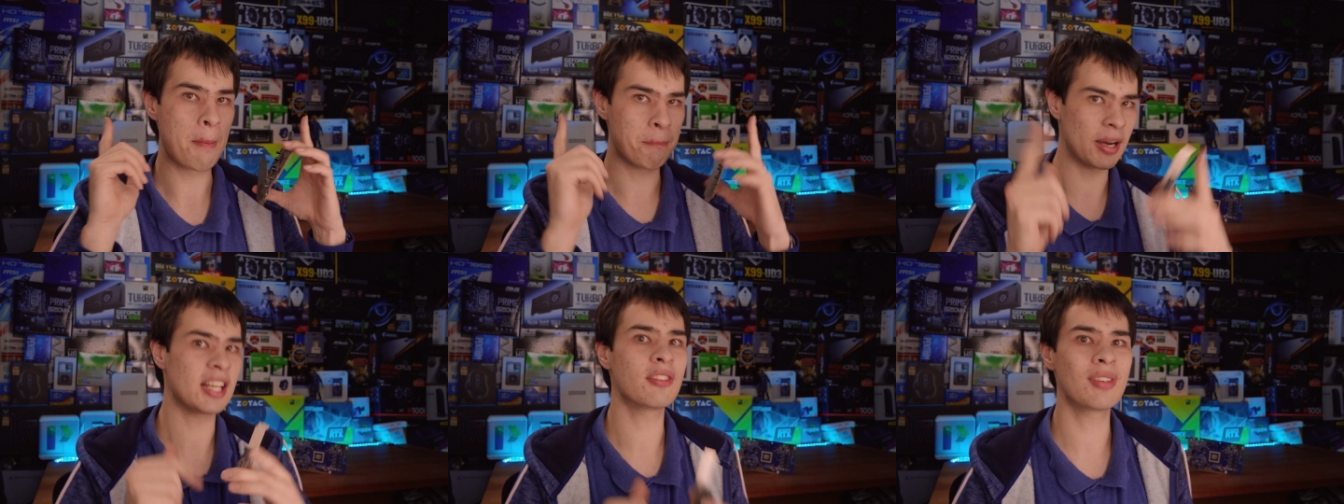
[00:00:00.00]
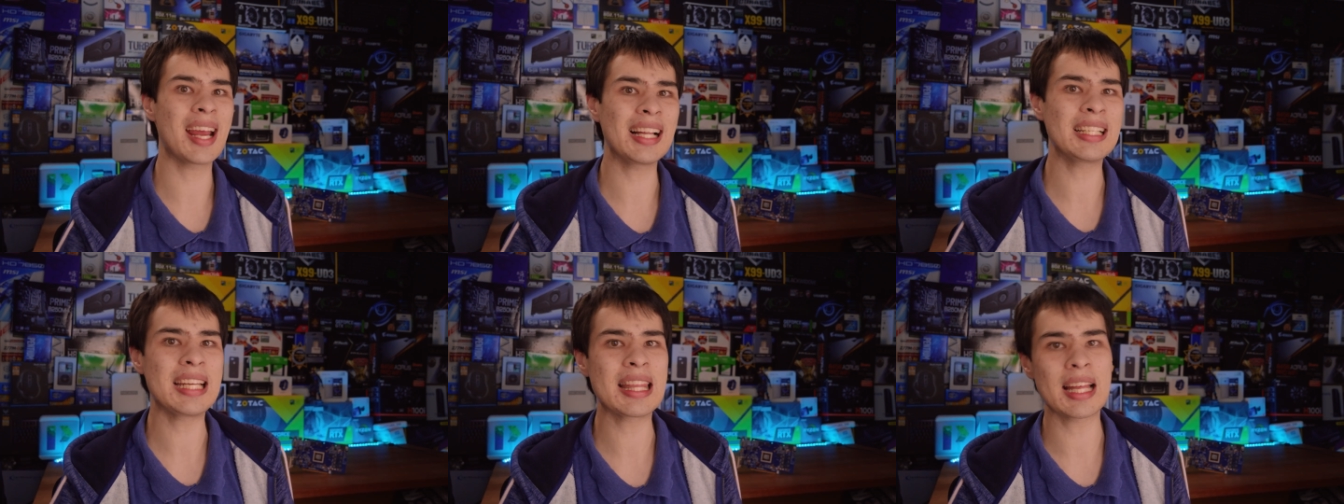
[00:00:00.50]
But in
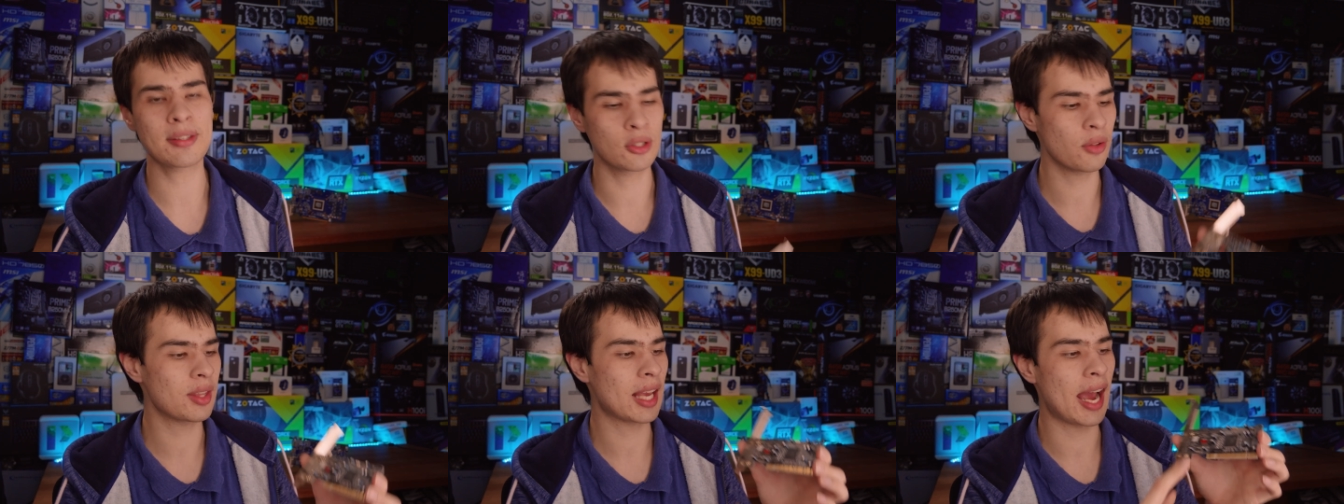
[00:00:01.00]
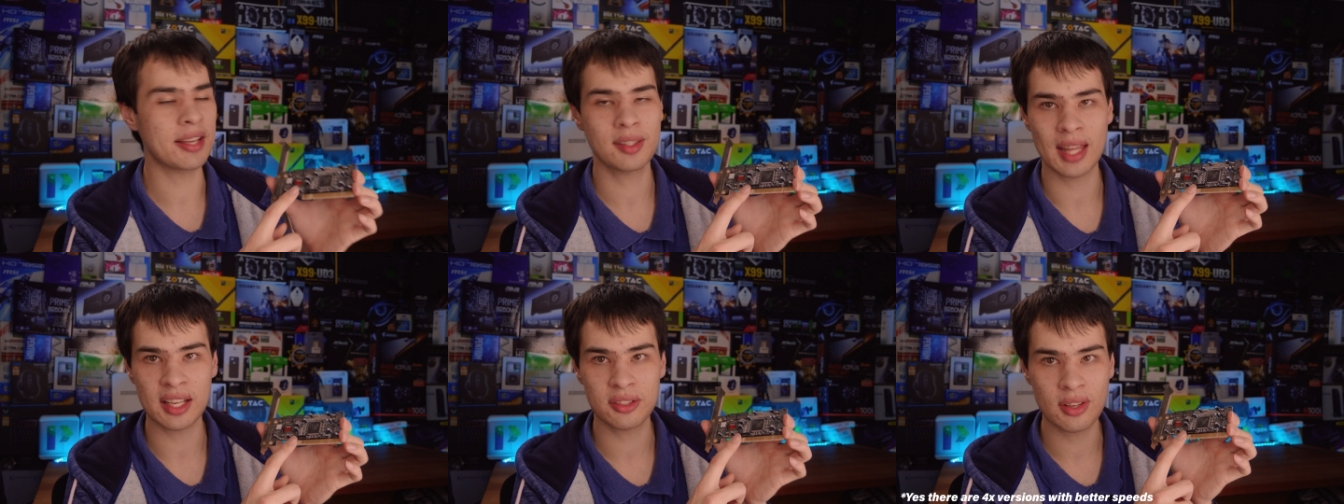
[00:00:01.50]
reality, that's not the case
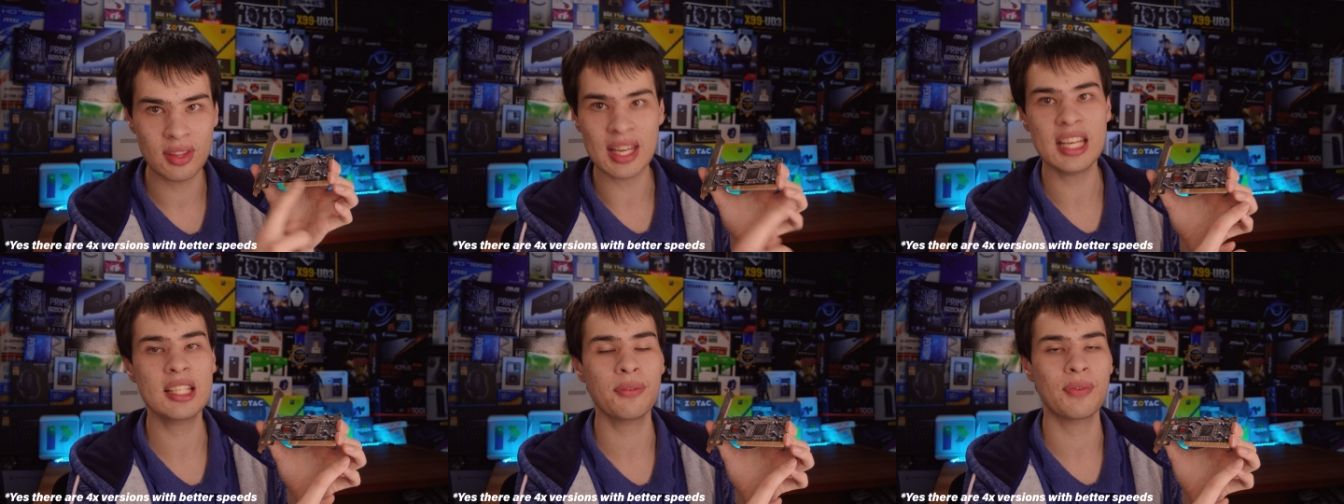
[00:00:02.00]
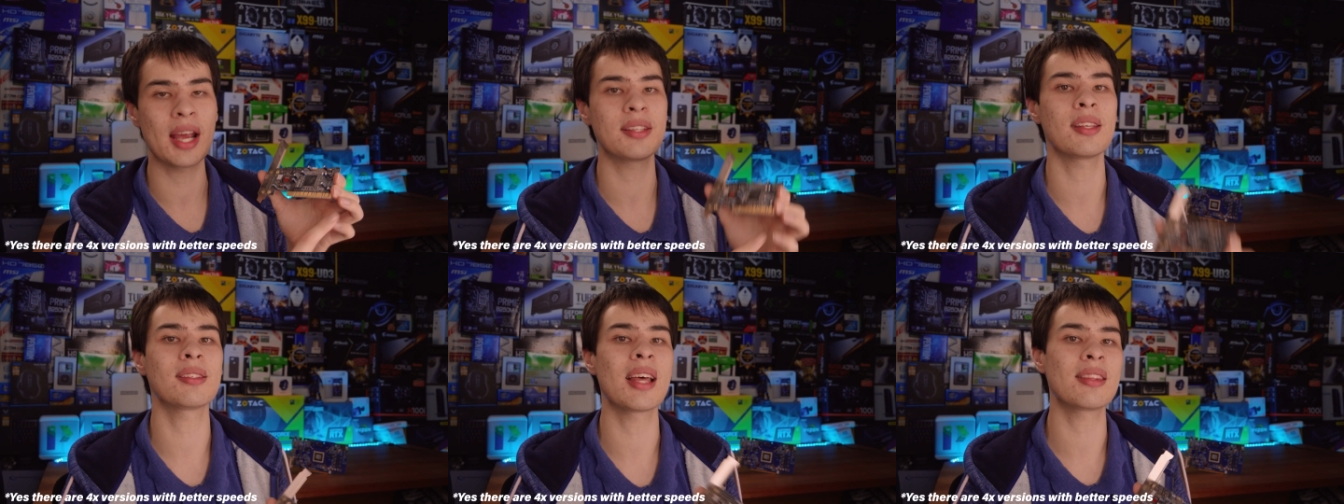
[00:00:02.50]
thanks to the
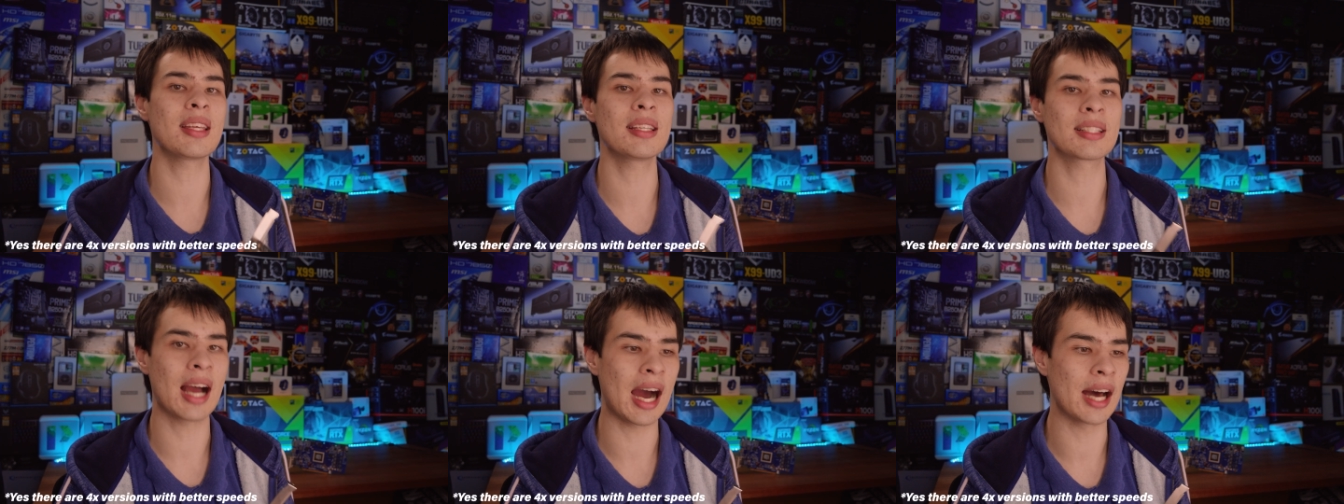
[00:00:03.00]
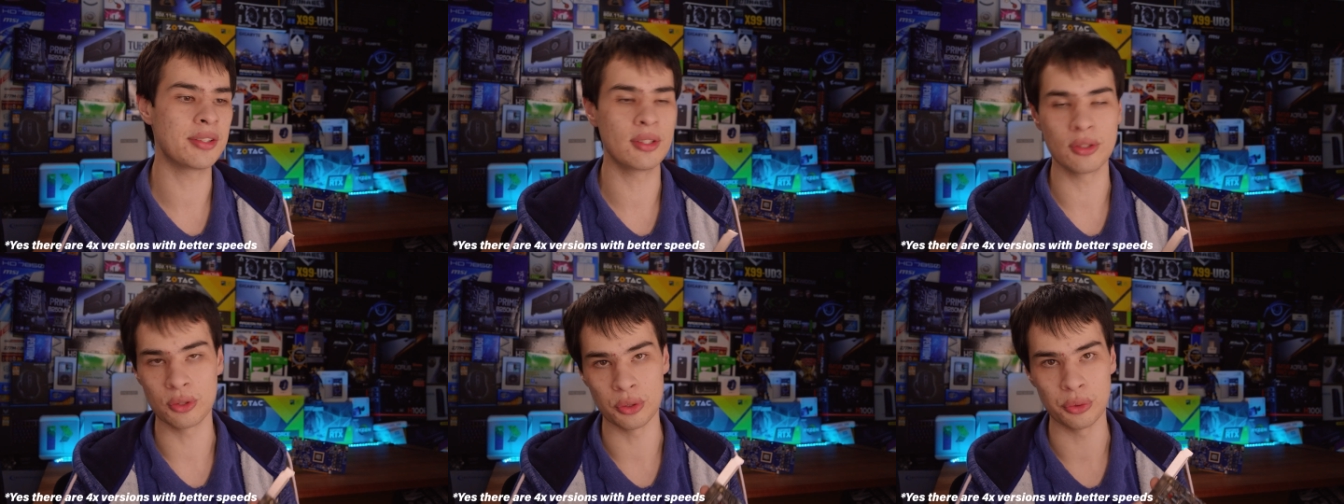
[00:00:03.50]
interfaces that these cards
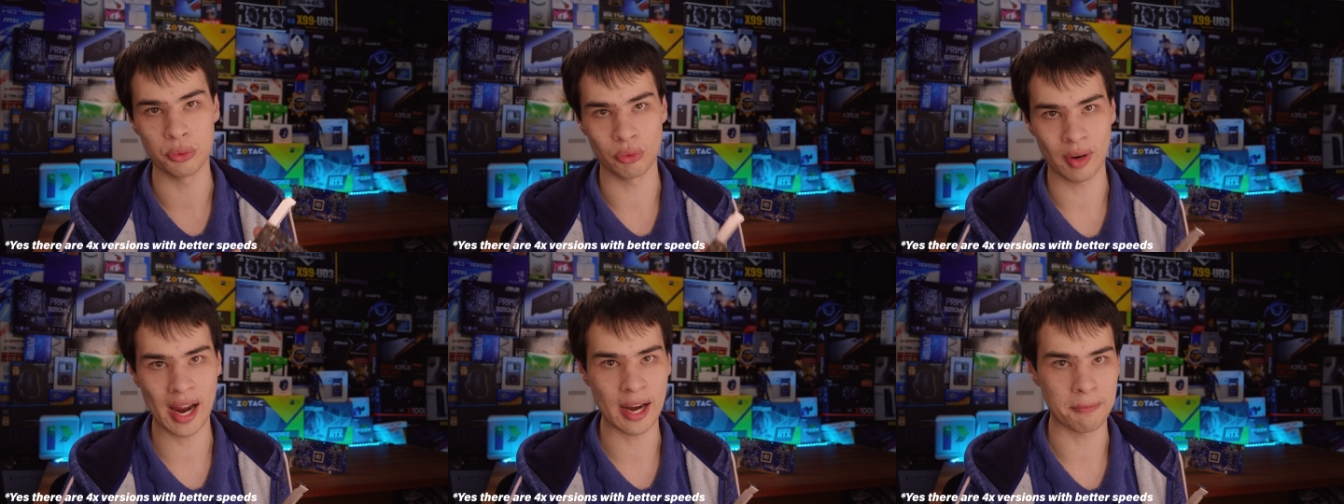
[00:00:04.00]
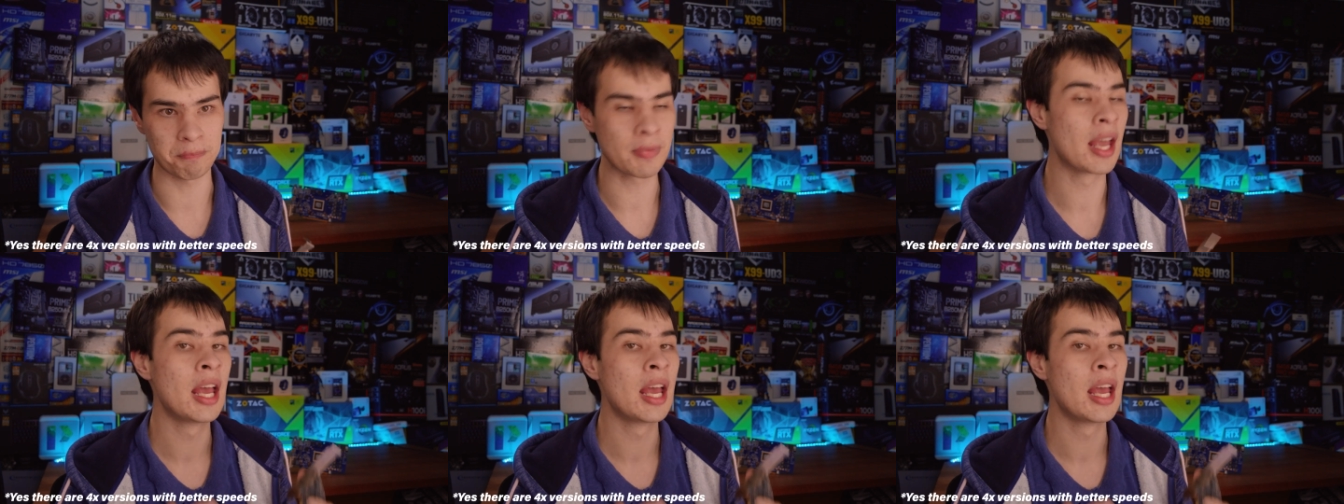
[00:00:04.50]
do run.